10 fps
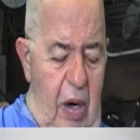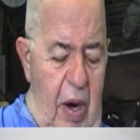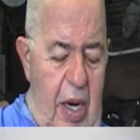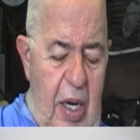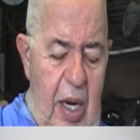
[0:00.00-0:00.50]

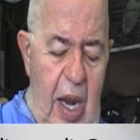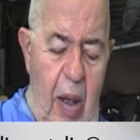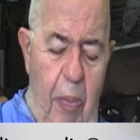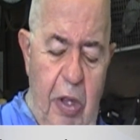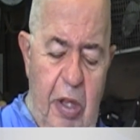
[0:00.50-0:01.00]
right? And
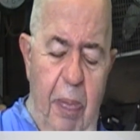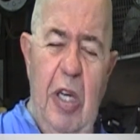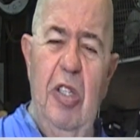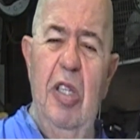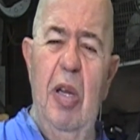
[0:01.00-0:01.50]
I'll put the
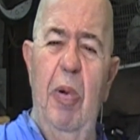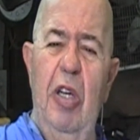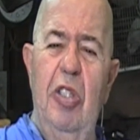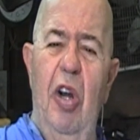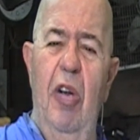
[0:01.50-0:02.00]
pictures up
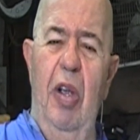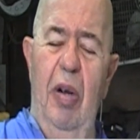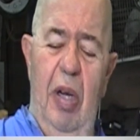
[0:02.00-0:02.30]
here, show you.